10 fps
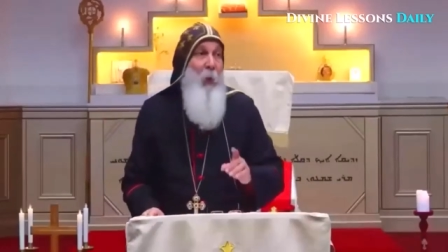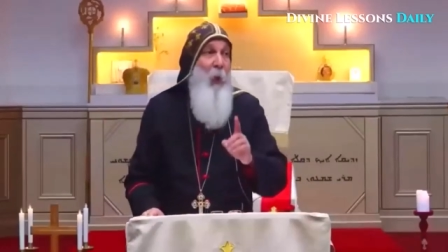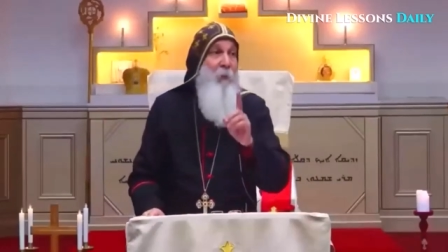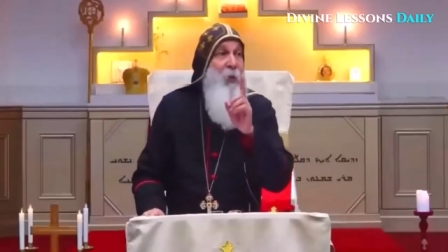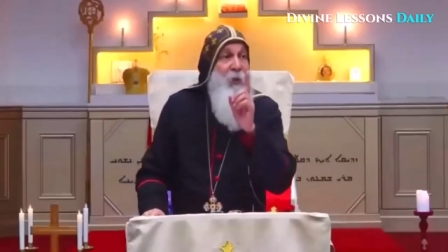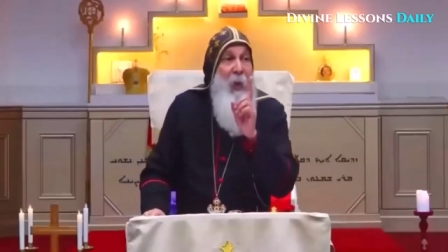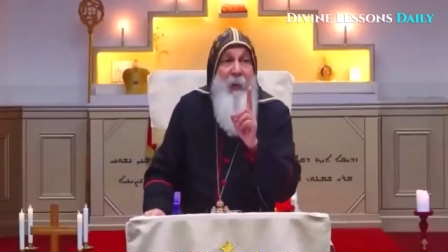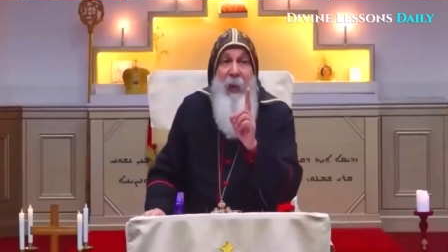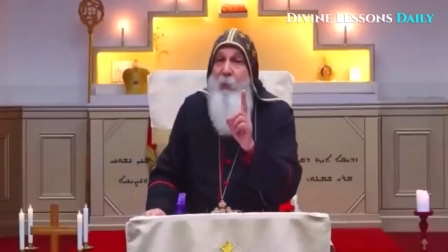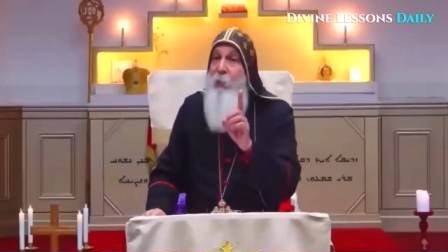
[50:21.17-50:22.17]
If you say
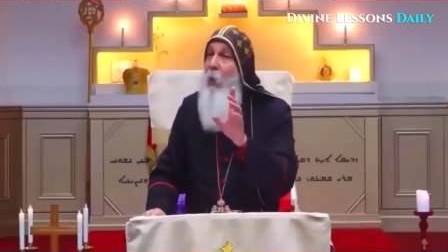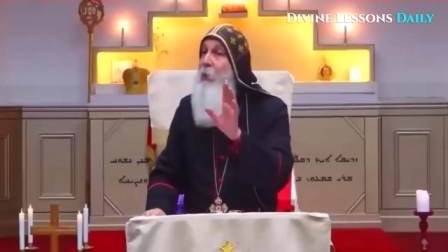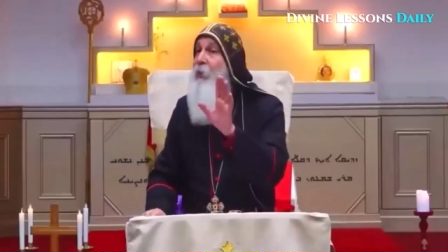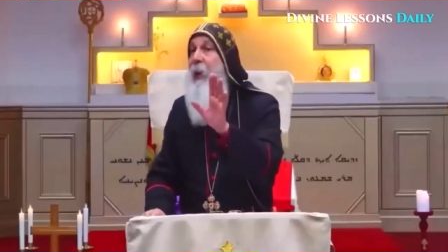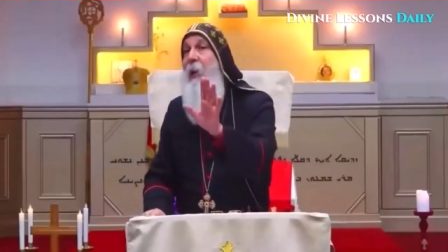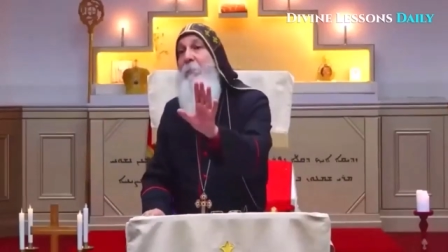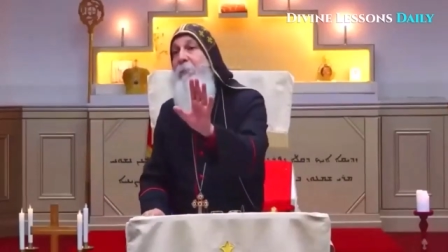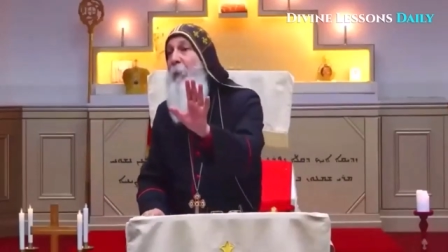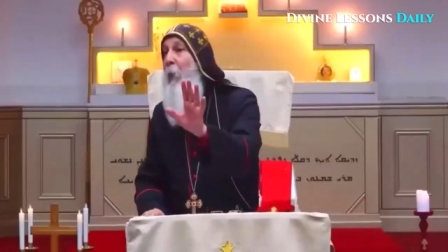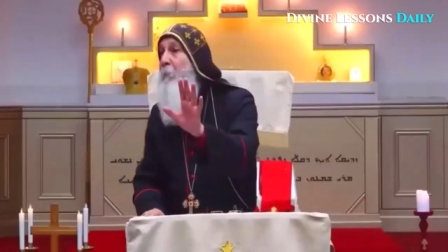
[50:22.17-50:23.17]
that, don't stand
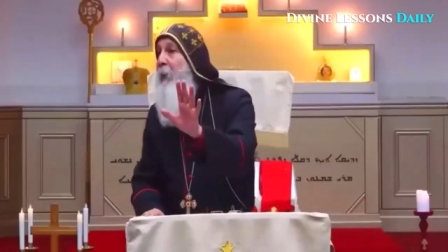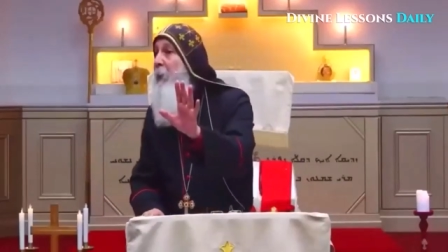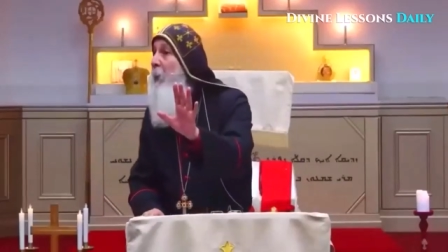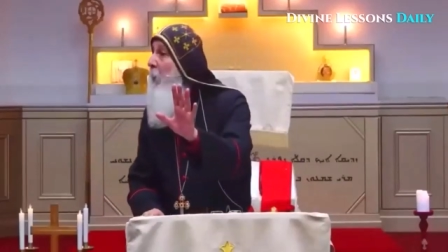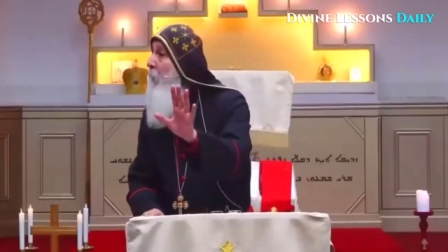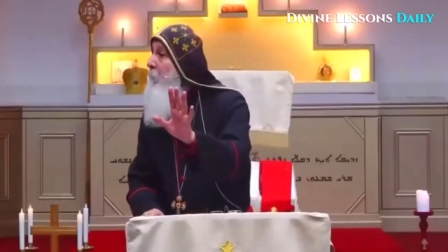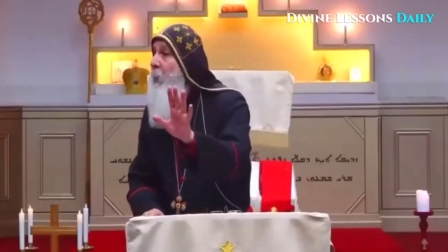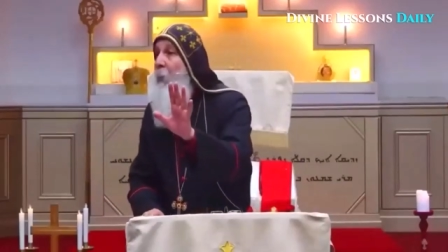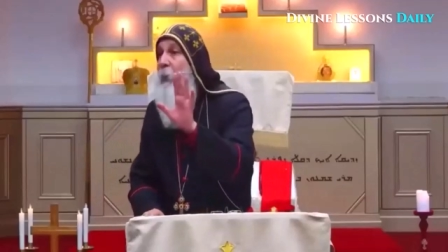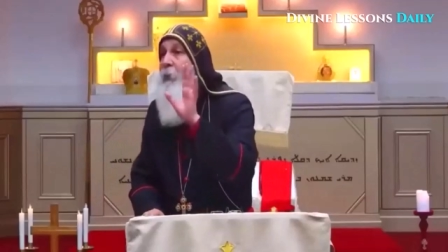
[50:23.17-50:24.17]
before me
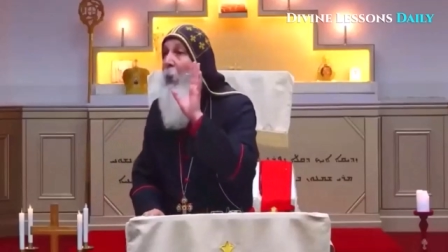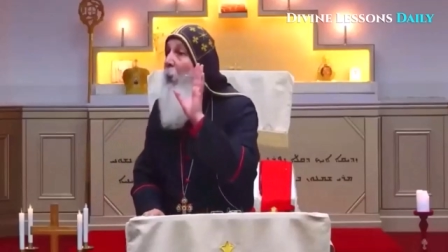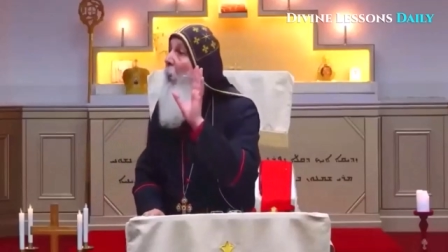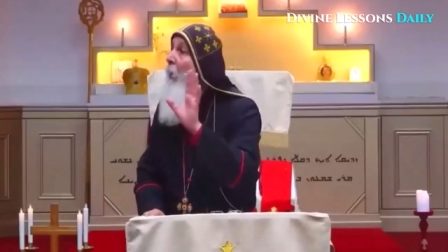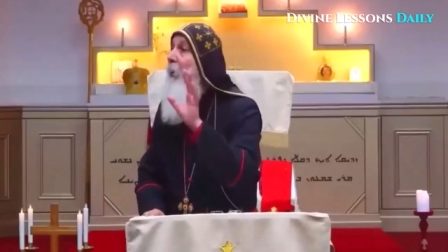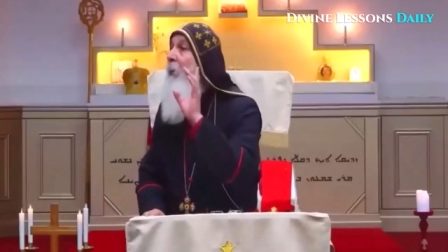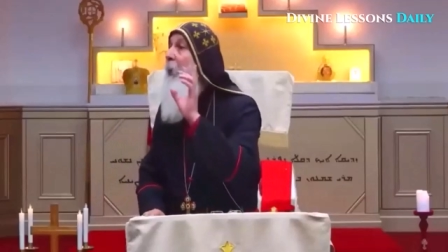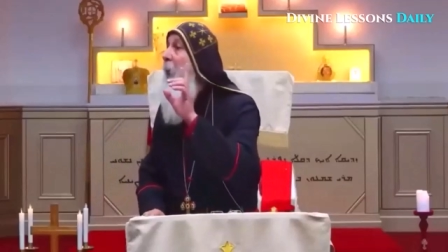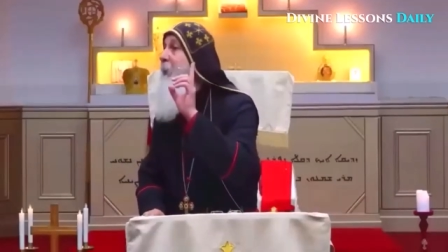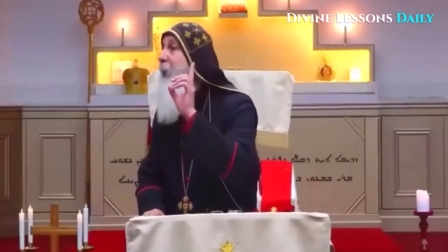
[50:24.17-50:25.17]
because only
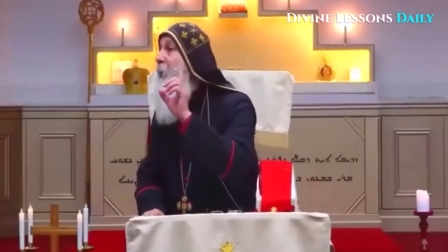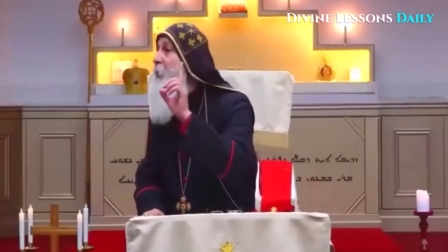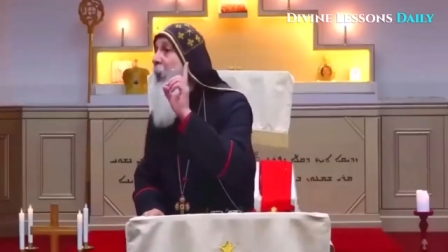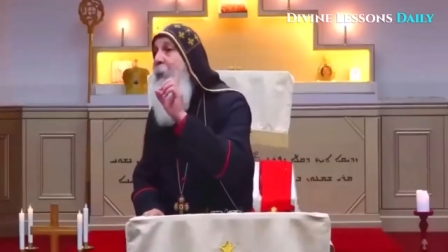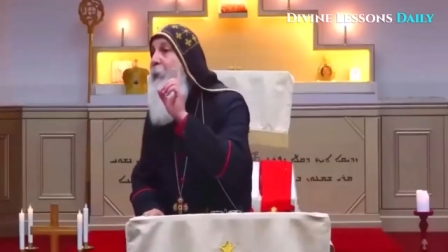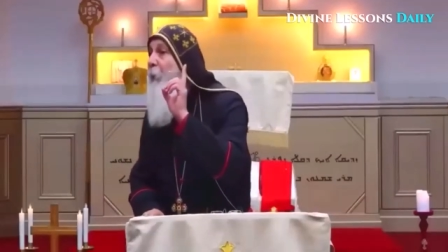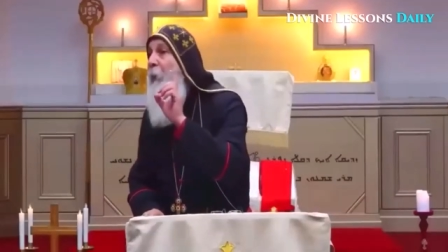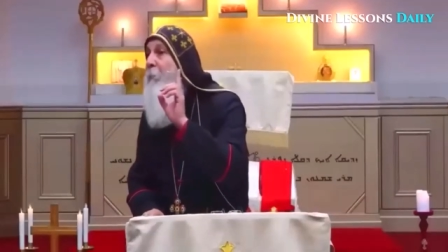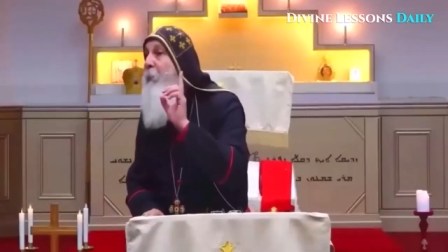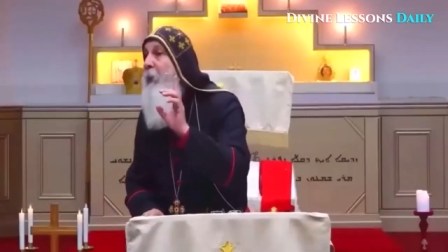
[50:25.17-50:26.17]
God can save you
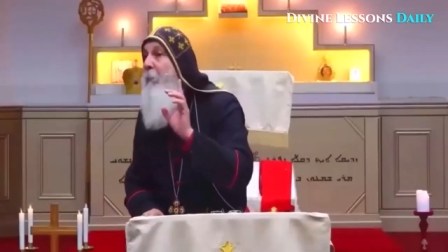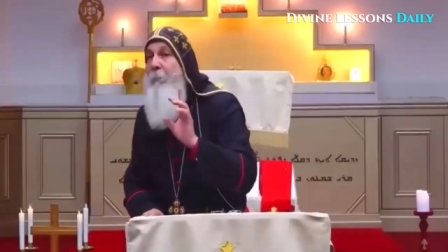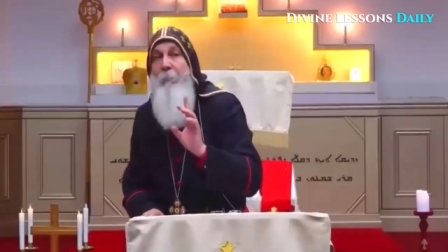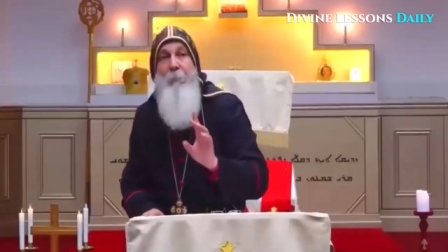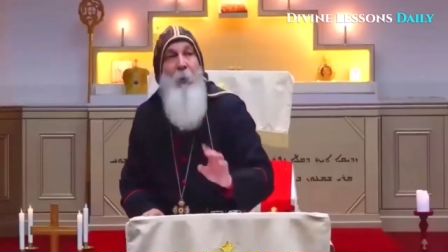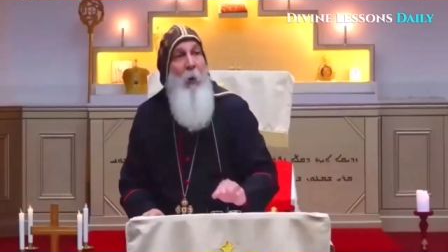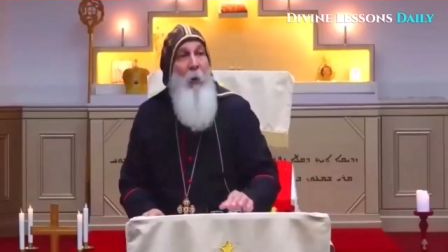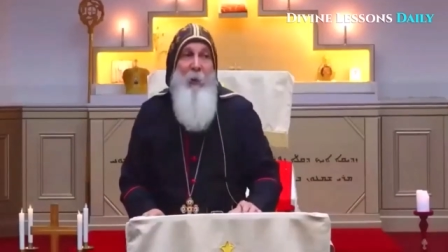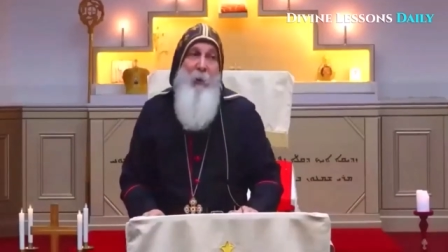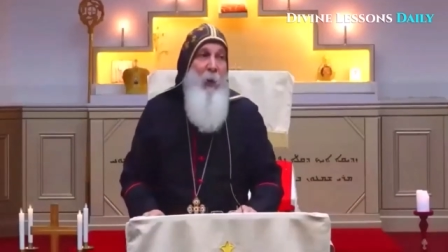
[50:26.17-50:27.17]
from me.
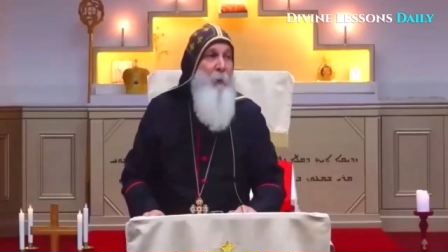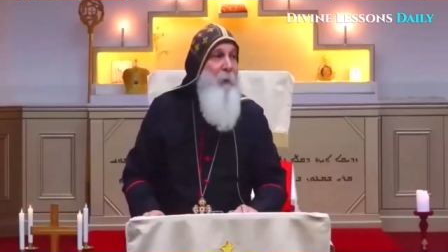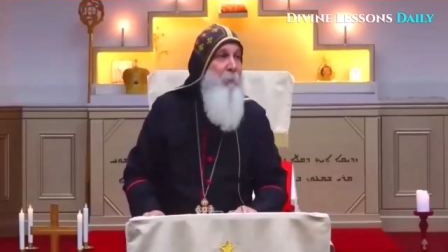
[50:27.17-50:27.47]
Only God.